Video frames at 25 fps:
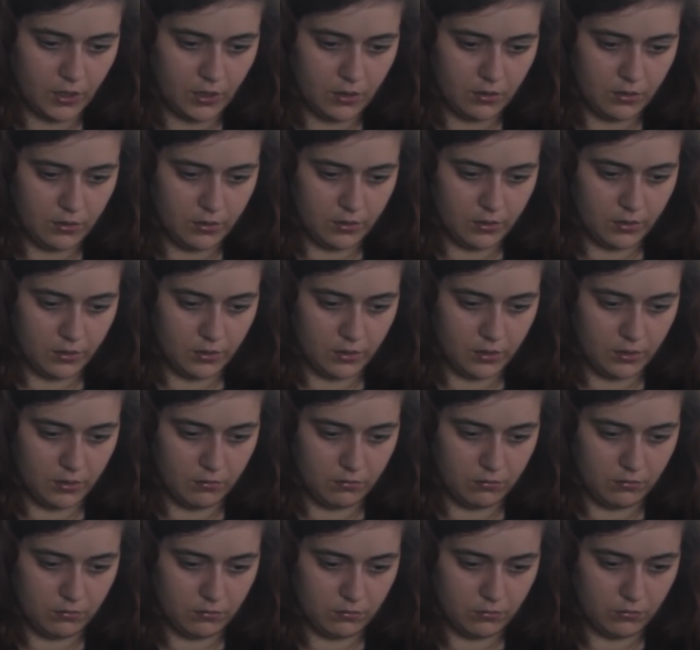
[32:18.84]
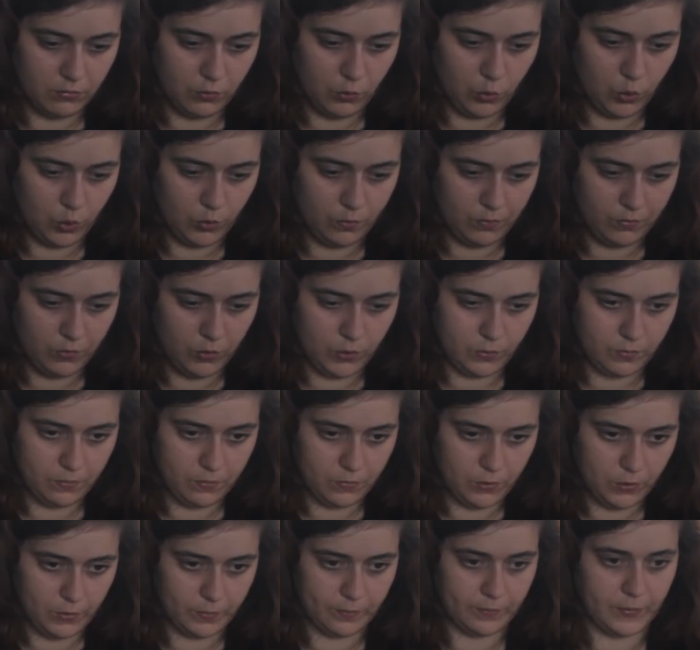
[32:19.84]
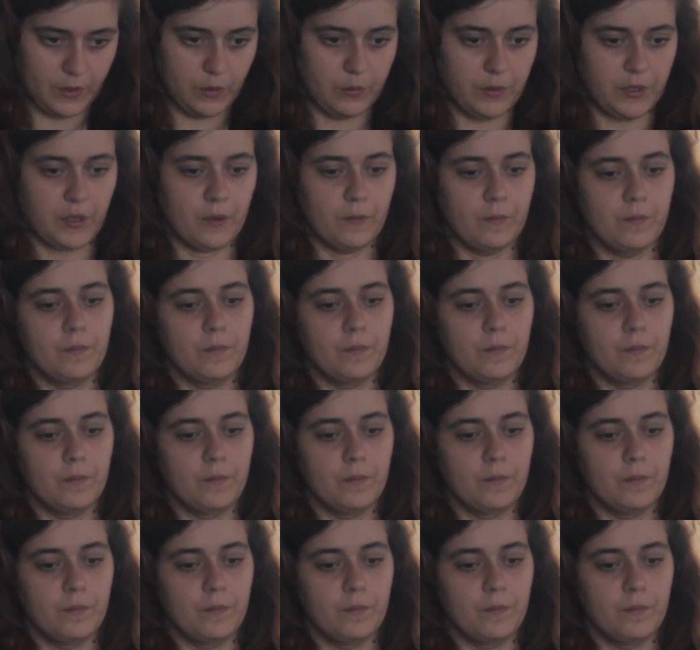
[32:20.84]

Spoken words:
There we go.